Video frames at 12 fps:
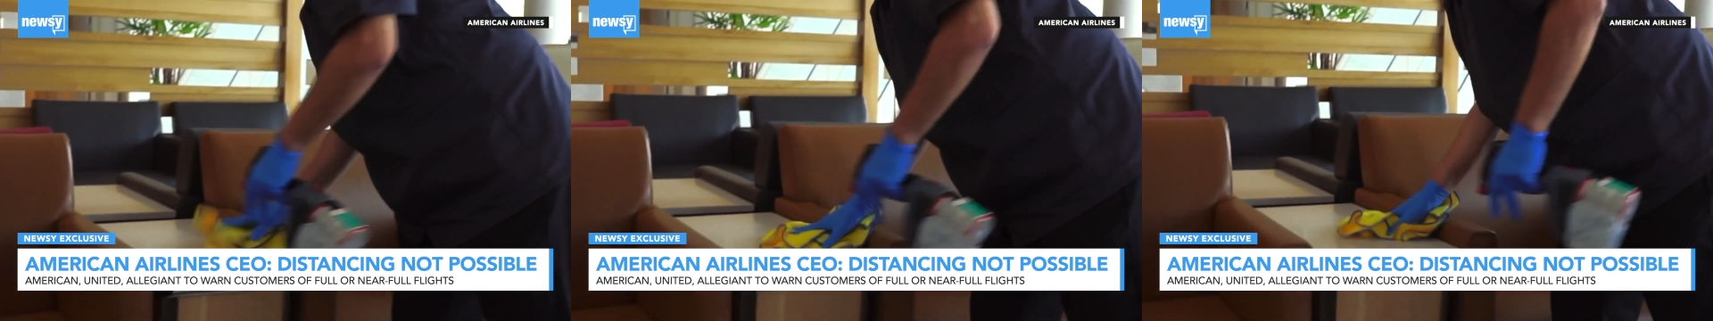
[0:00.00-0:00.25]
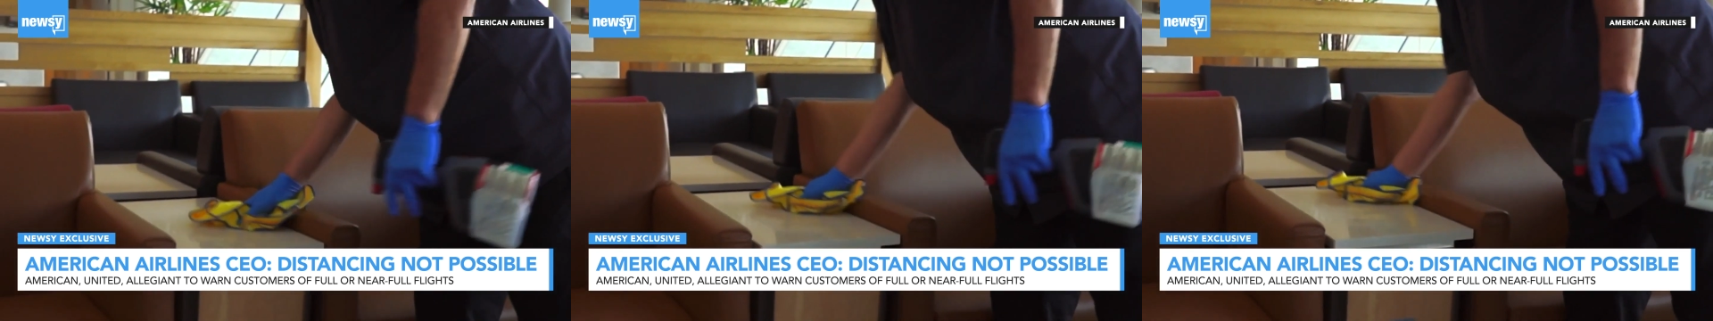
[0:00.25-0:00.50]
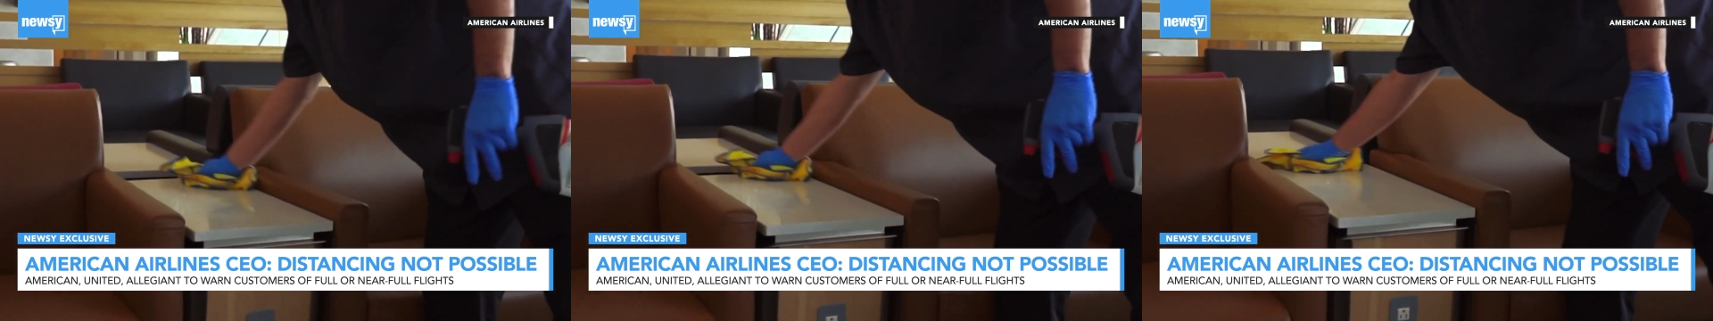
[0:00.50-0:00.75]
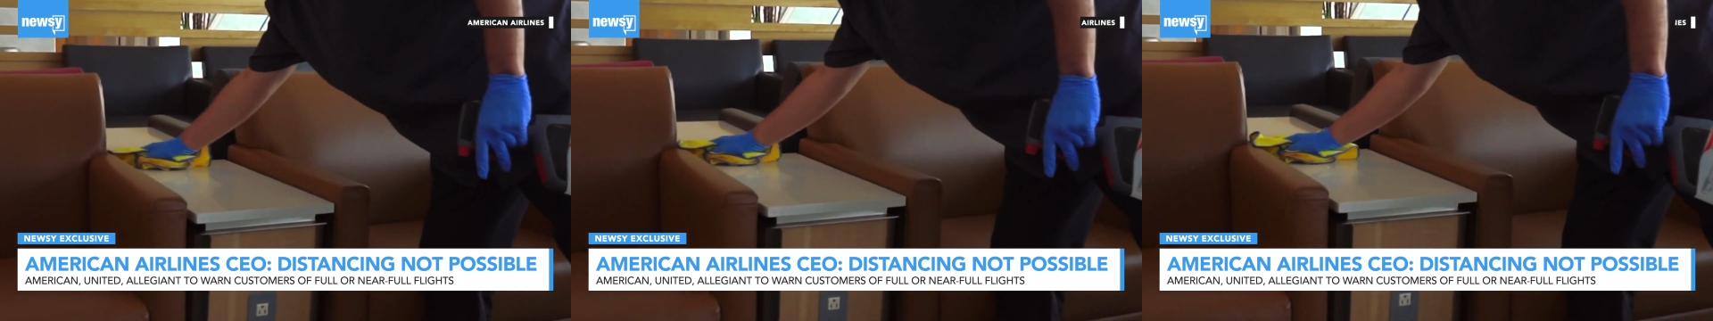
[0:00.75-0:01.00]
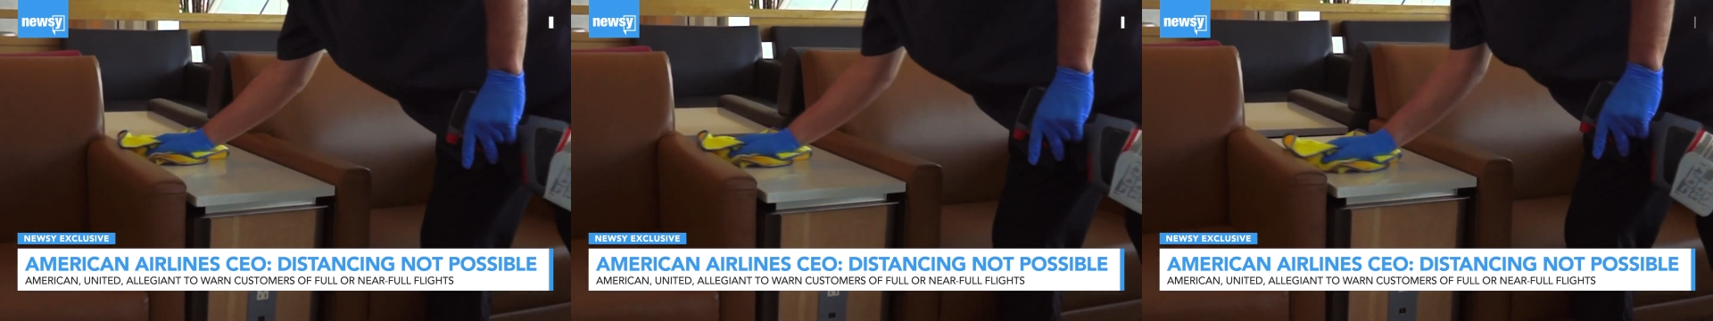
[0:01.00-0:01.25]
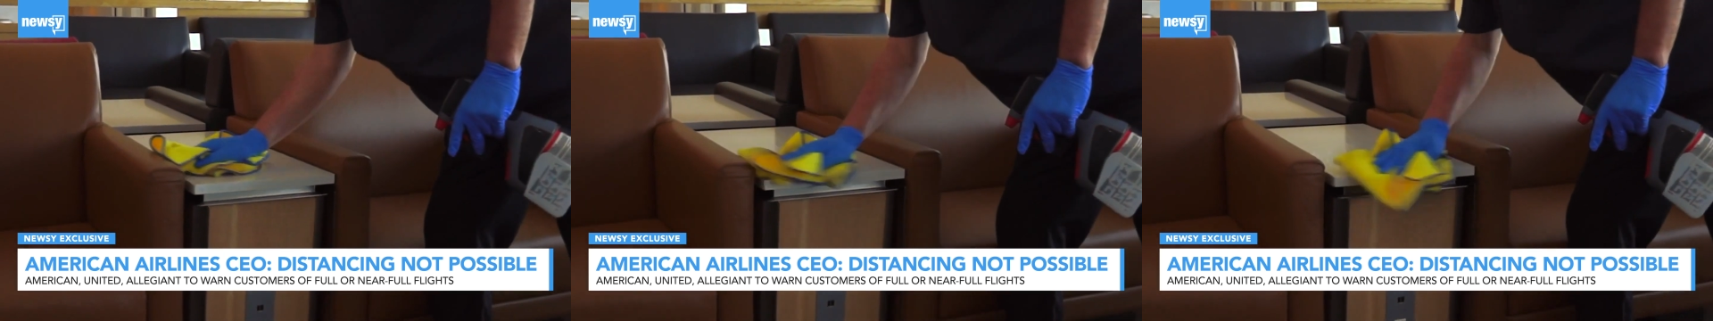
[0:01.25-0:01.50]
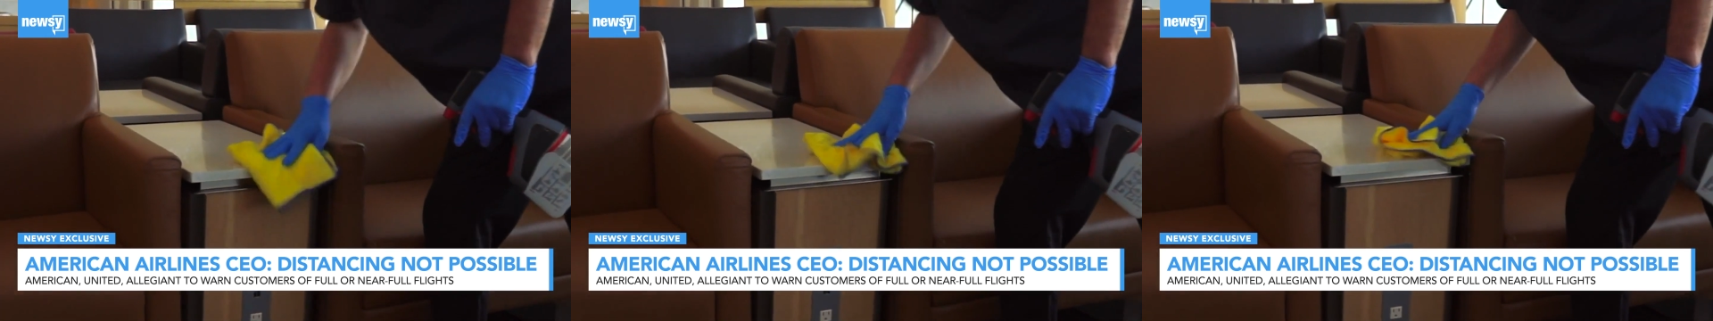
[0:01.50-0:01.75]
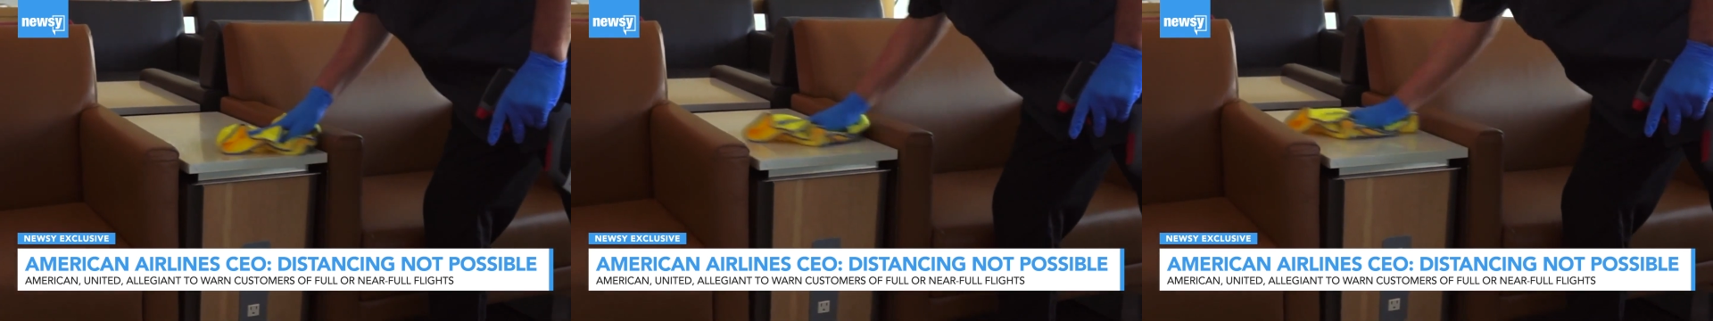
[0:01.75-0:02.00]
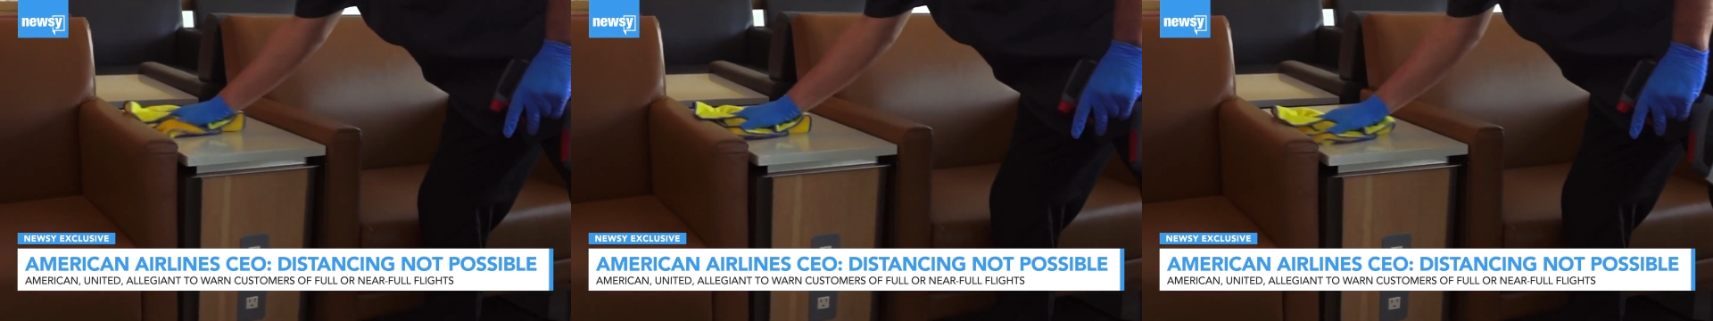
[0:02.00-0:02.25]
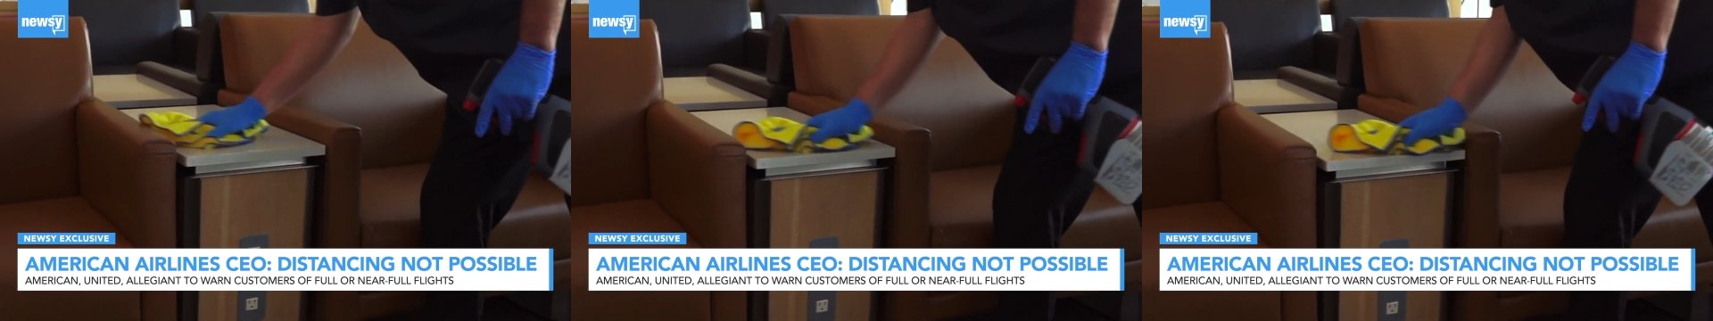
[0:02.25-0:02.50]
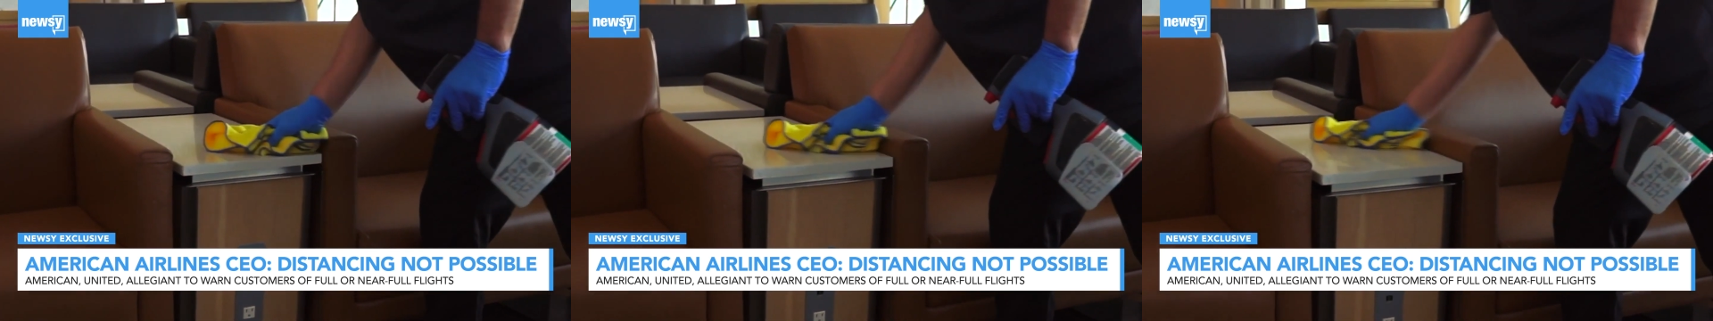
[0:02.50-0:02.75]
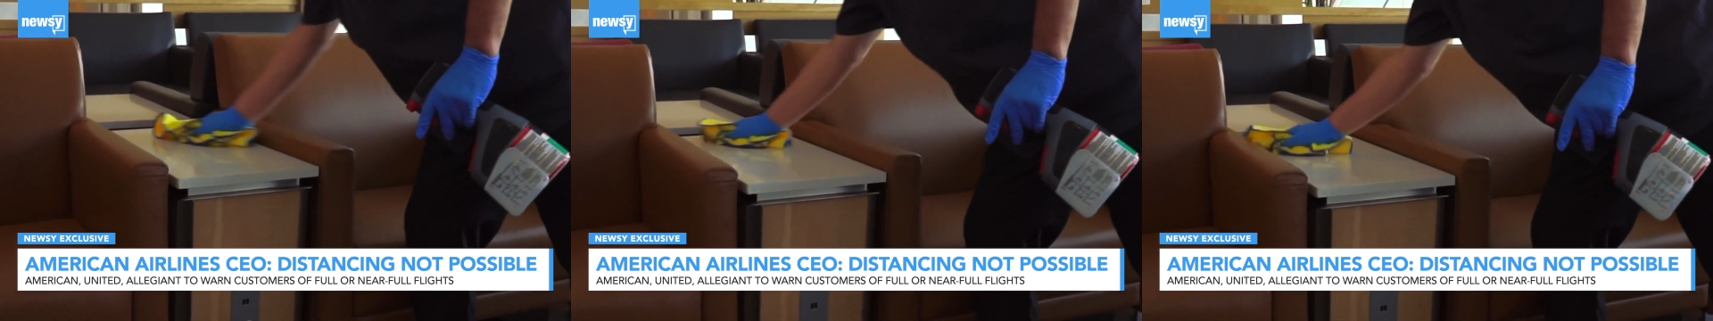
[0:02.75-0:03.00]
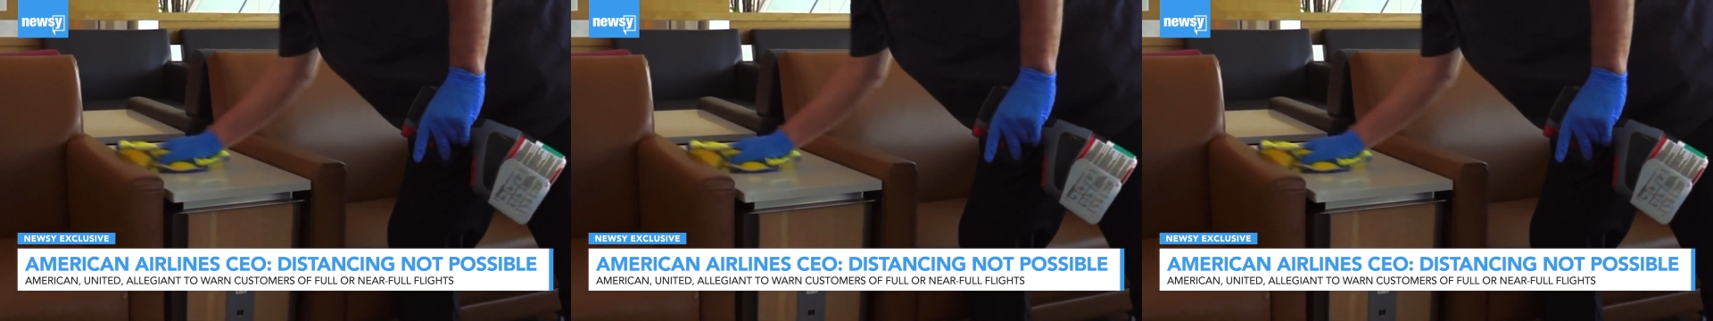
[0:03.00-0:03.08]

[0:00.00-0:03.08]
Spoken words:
(no speaker visible)